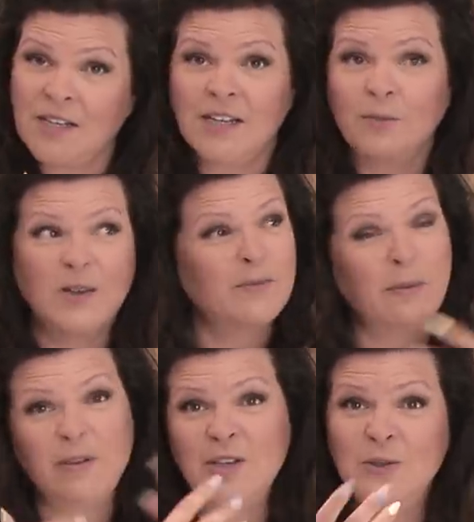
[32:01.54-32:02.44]
done and what's
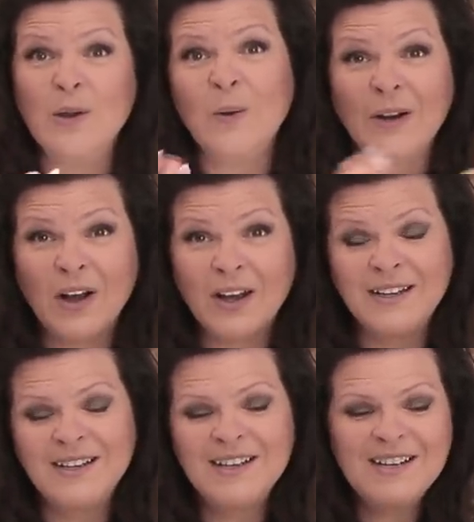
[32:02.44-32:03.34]
maybe new going
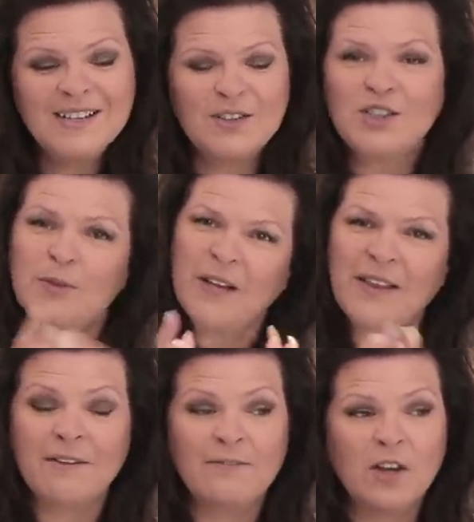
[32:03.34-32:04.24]
on. So there's a bit of
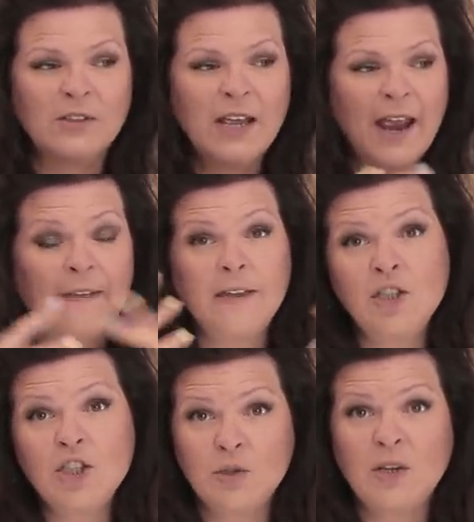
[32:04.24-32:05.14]
that involved, and then
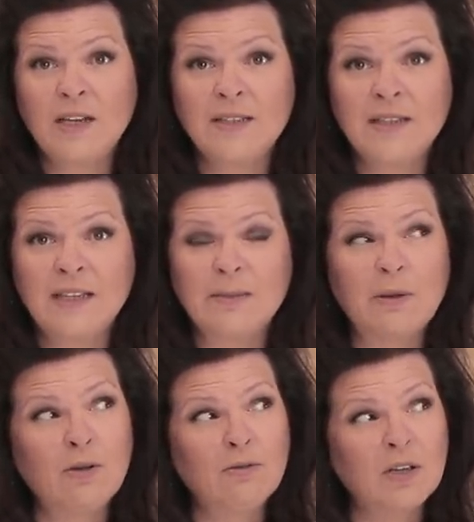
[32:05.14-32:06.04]
shooting it takes
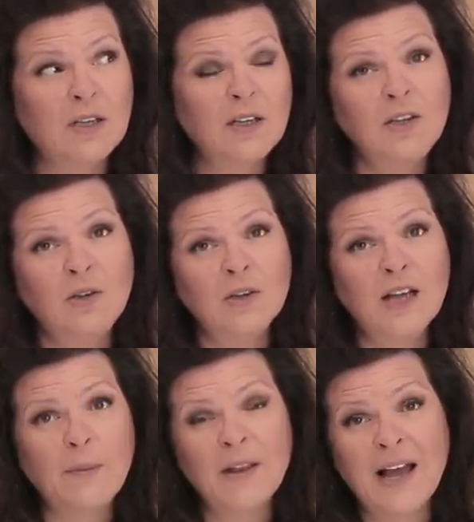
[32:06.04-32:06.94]
about you know a
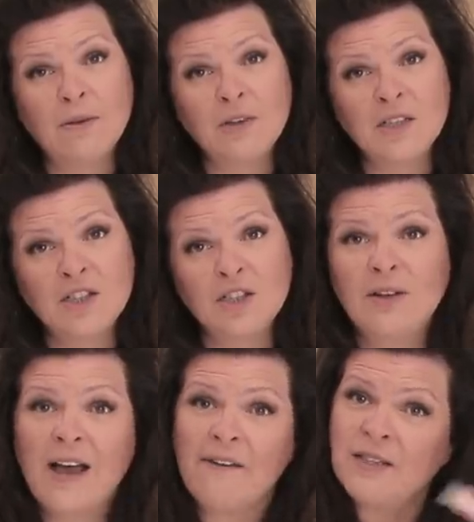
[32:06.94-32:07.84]
couple hours
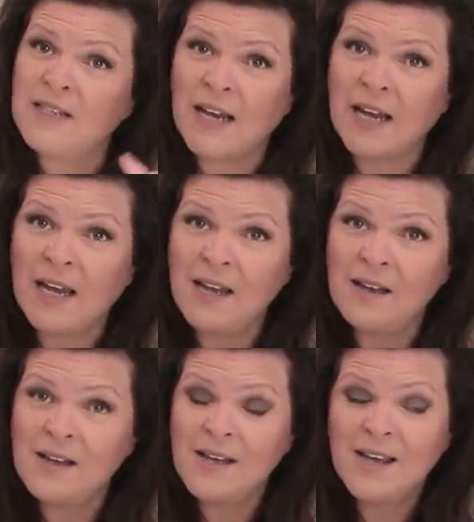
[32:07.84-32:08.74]
to a half a day
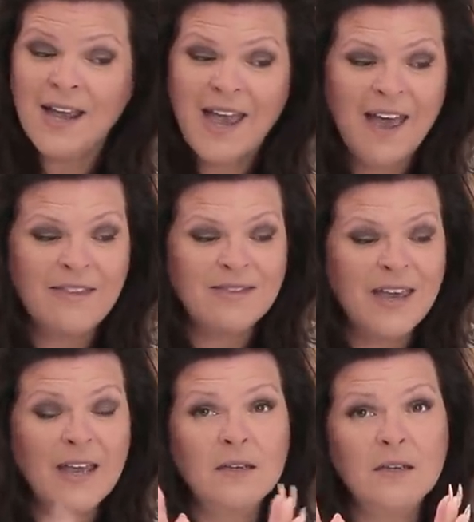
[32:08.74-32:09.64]
and
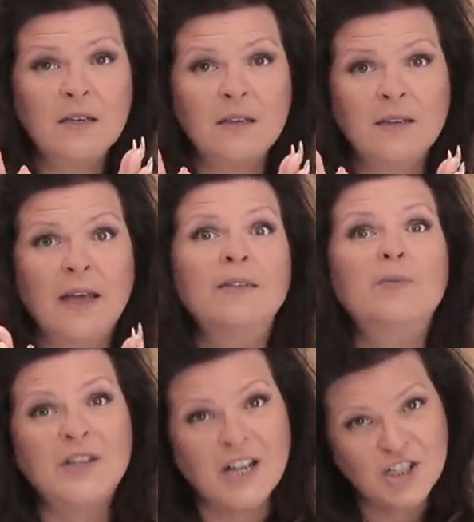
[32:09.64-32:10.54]
then then the
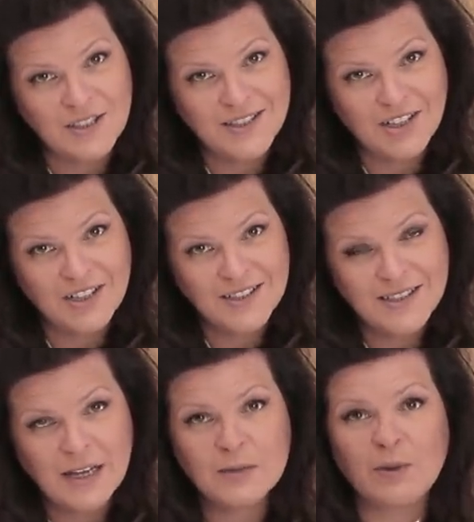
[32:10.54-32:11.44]
production starts
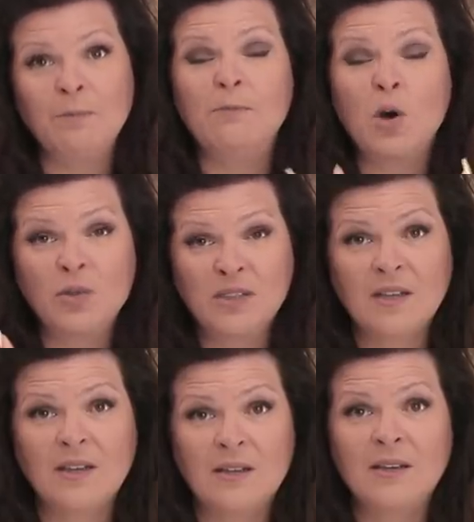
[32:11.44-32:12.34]
that's when most
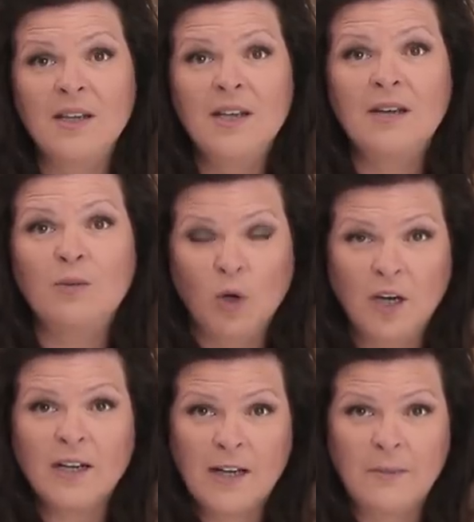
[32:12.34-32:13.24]
of the
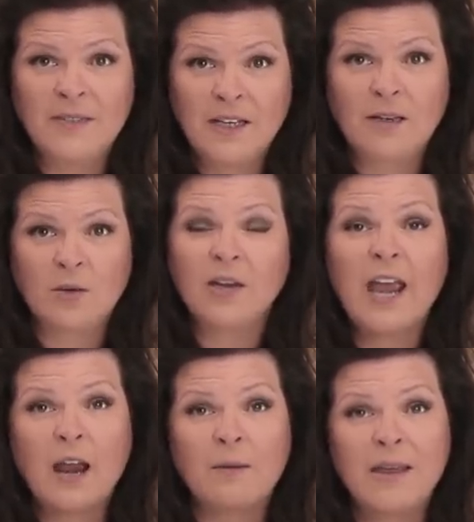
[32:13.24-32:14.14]
work comes in where
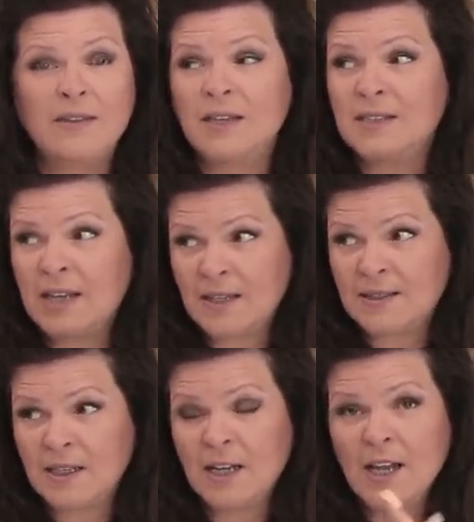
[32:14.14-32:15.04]
cameraman then
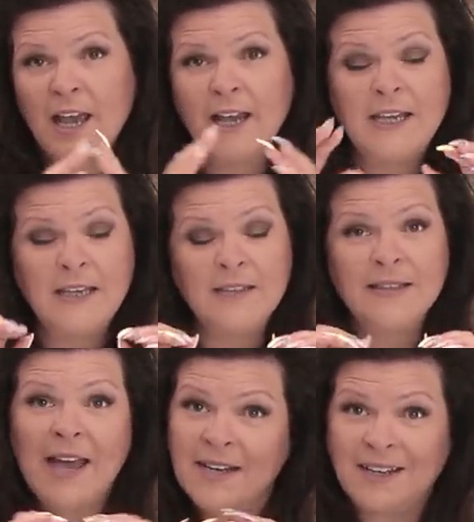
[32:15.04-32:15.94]
takes it and
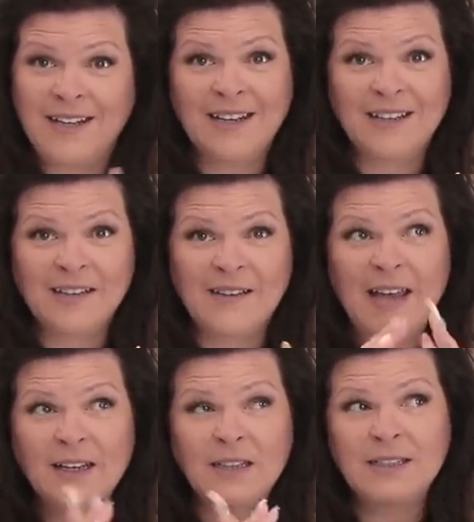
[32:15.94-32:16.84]
he's editing it and
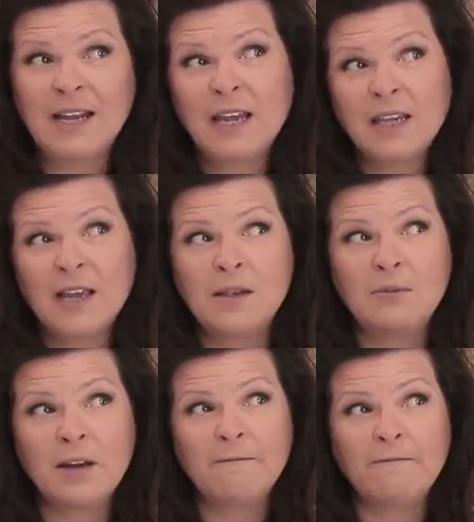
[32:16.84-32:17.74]
that can take
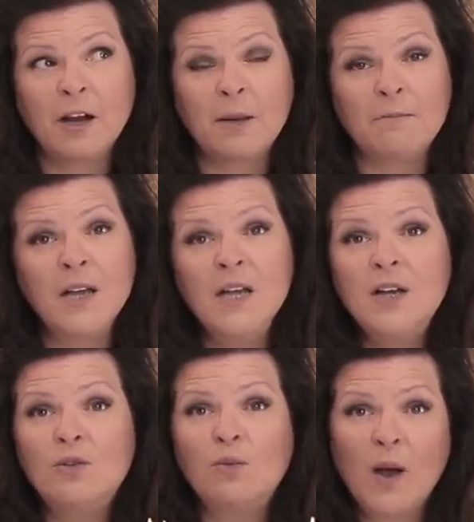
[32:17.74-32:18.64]
anywhere from
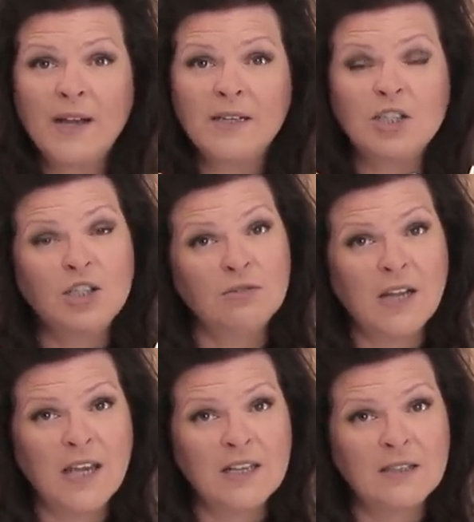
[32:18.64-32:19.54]
one to two
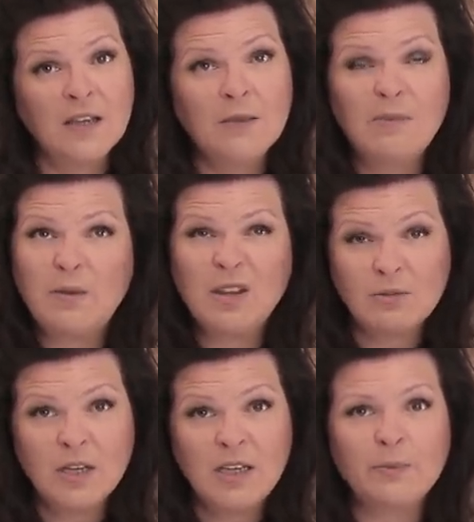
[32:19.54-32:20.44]
days maybe
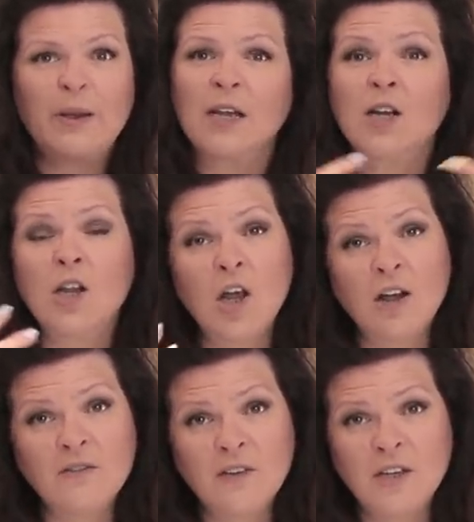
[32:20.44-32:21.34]
three depending on how
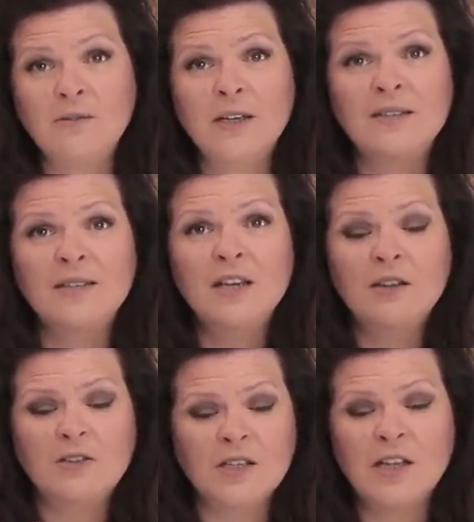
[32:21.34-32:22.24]
long the video is
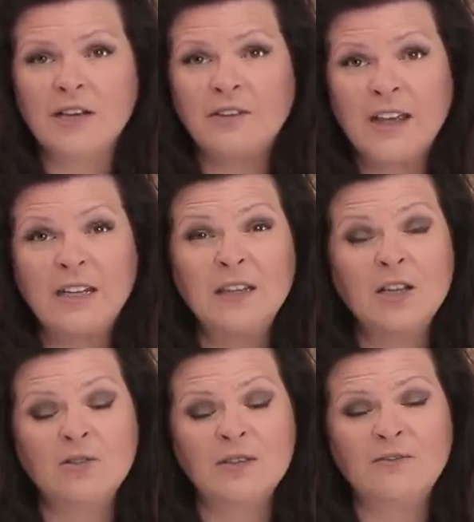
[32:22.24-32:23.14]
there's a lot of editing that
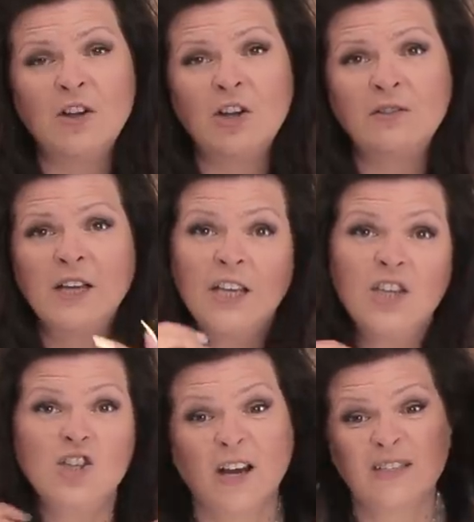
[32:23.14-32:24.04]
goes involved
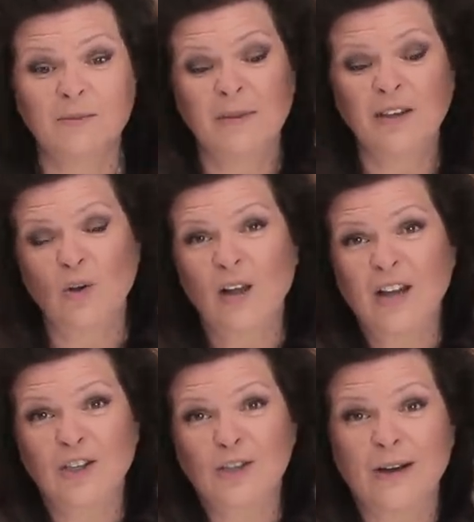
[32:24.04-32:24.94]
he tries to make you know
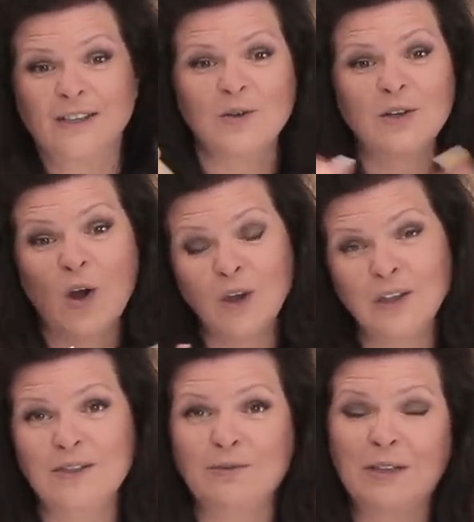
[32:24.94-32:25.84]
color correct so it all
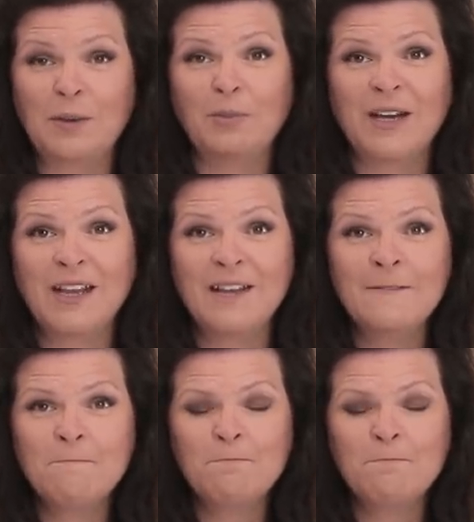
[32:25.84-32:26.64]
looks really pretty